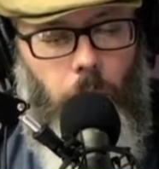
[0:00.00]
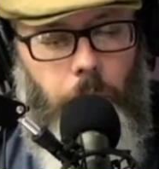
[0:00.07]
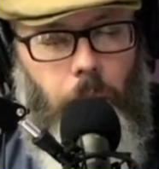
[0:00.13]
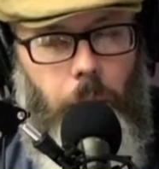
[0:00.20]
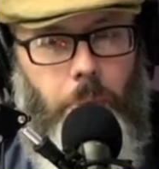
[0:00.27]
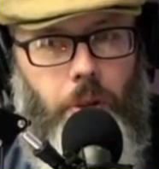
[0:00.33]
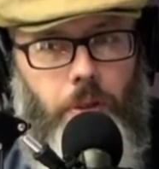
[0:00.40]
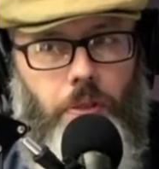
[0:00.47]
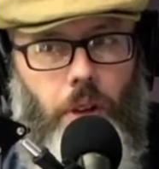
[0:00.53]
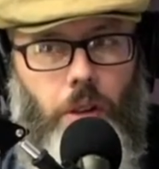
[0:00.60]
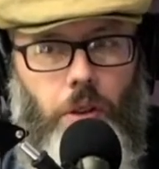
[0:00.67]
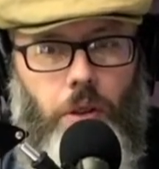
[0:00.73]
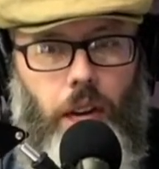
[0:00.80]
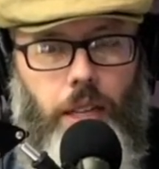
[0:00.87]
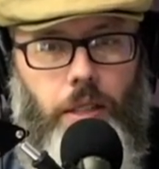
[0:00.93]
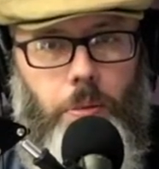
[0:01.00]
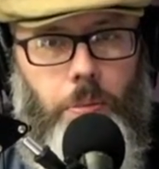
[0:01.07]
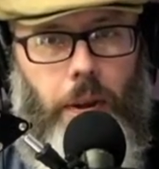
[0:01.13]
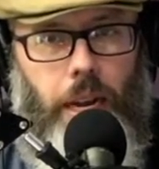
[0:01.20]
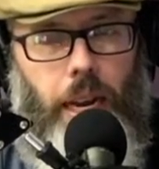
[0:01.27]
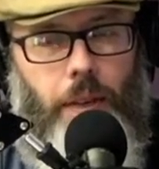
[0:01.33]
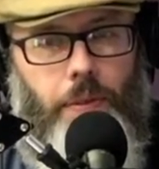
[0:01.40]
people to follow Christ.
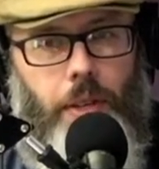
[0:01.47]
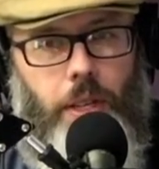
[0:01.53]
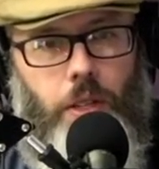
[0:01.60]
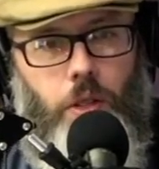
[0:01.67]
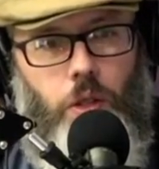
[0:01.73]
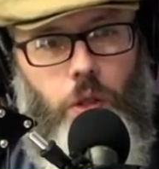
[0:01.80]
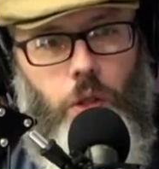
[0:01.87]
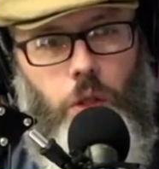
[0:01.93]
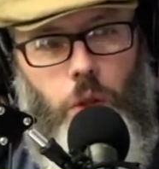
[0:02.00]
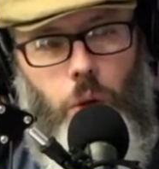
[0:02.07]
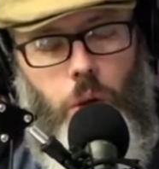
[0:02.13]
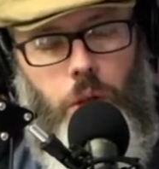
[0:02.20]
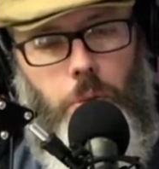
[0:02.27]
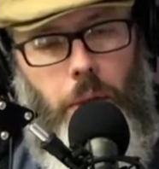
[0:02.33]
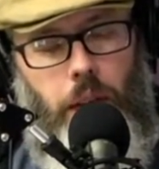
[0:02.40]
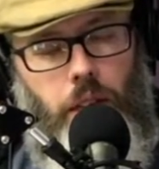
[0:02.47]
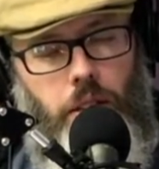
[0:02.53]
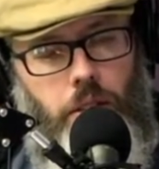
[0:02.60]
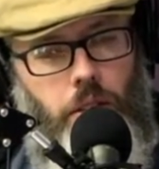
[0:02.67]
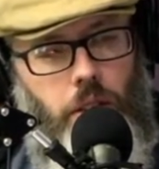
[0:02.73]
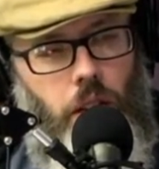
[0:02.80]
My name is George Mays.